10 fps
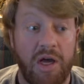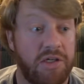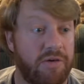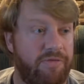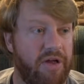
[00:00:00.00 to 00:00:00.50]

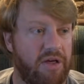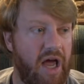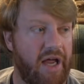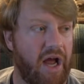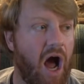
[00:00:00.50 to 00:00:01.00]
to feel
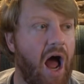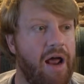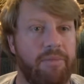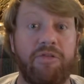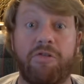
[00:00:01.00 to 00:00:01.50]
like I
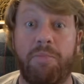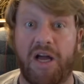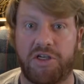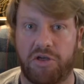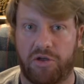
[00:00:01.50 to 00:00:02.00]
am
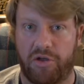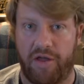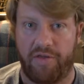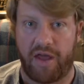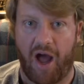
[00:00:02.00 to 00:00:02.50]
special
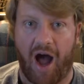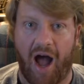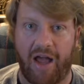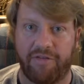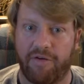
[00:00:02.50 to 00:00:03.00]
in the
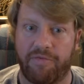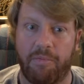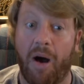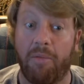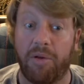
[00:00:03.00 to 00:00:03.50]
eyes of the
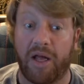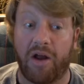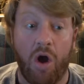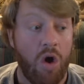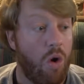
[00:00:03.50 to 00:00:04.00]
public